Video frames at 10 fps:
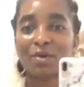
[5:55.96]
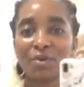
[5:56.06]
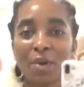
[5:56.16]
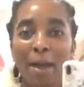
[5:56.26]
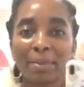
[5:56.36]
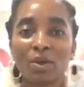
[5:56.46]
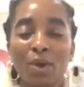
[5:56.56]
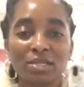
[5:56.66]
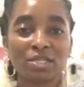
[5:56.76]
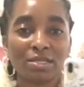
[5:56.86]
you how many
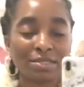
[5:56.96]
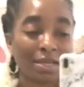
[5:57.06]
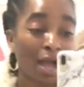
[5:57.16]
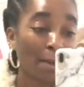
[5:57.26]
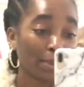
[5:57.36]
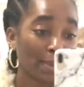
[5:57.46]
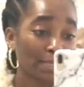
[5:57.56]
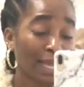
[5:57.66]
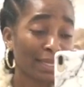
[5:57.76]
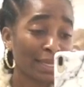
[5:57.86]
questions and
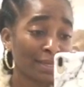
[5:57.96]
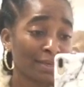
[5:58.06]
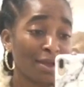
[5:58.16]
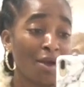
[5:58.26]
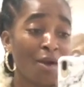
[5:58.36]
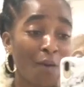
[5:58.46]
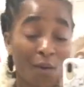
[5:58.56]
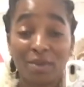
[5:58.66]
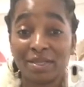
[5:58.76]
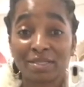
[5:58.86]
compliments I get
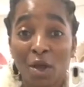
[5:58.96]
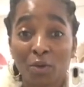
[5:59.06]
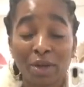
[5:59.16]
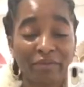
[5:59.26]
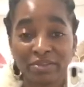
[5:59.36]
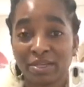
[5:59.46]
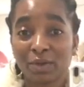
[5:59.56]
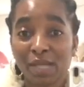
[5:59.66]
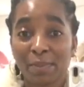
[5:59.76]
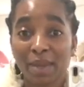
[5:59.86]
on this coat every
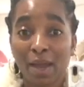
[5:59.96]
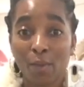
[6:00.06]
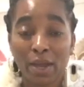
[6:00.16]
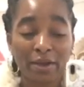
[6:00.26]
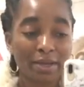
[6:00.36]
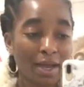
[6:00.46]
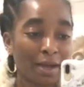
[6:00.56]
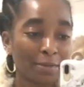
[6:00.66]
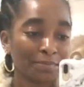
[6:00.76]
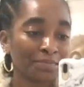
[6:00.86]
single time that I wear it.
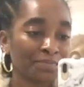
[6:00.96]
I